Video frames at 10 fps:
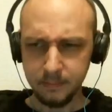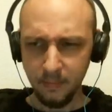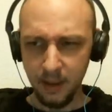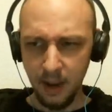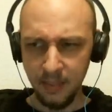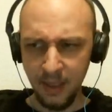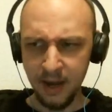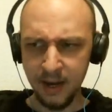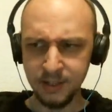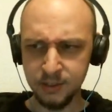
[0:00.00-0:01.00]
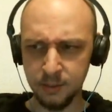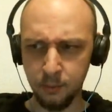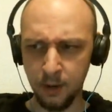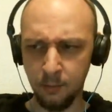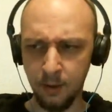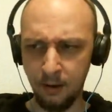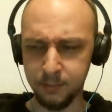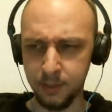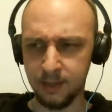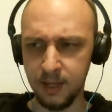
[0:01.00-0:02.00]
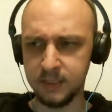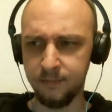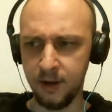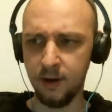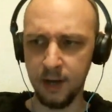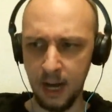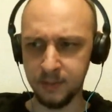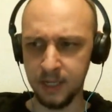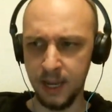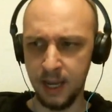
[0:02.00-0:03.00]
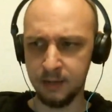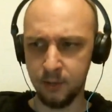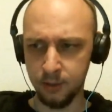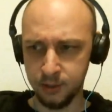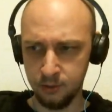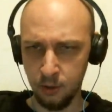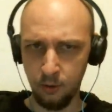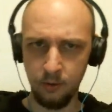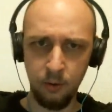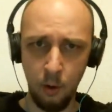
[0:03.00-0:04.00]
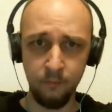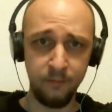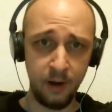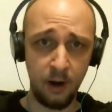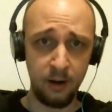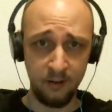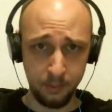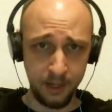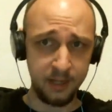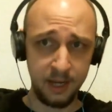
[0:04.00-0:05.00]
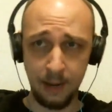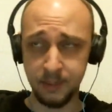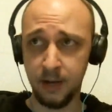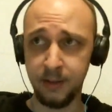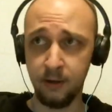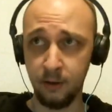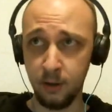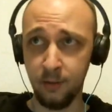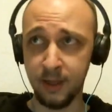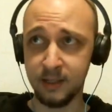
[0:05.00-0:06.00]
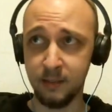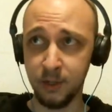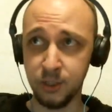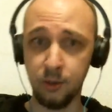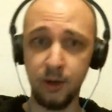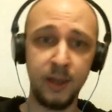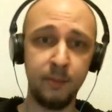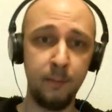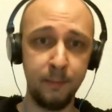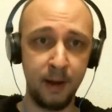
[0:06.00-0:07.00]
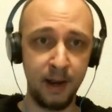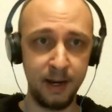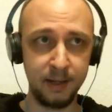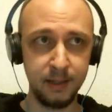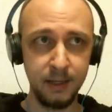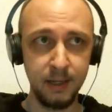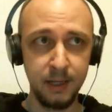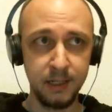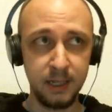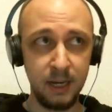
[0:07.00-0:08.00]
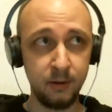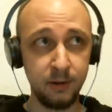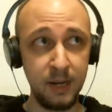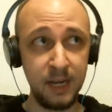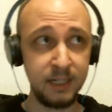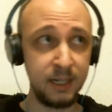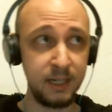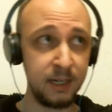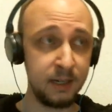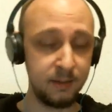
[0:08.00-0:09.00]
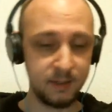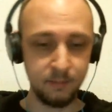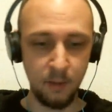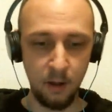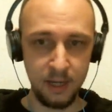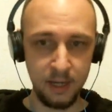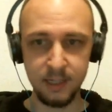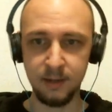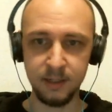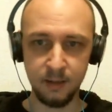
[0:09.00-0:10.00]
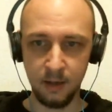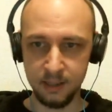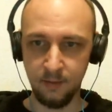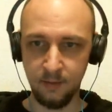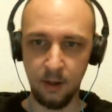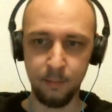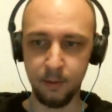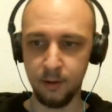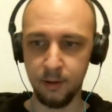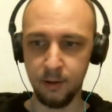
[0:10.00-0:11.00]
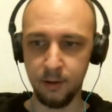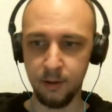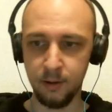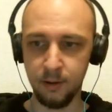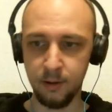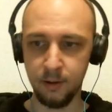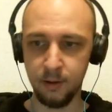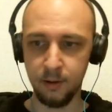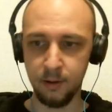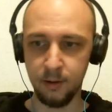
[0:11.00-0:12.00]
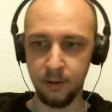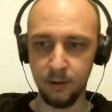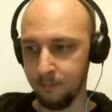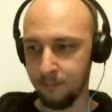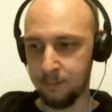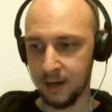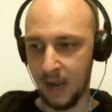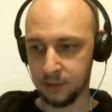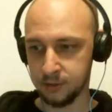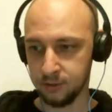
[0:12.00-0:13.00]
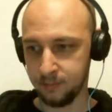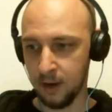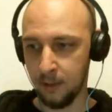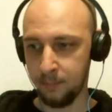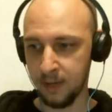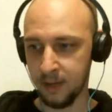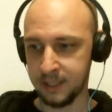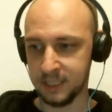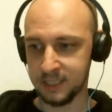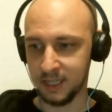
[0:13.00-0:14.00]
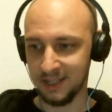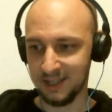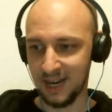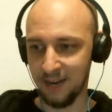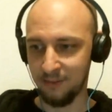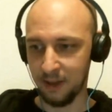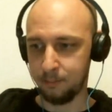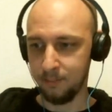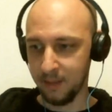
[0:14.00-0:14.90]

I got to a point where I was playing lots of VR games, and those who own VR and have played the games on there, they know that the majority of them are made by either small indie developers, or they're made by an actual company, but it's just like a kind of like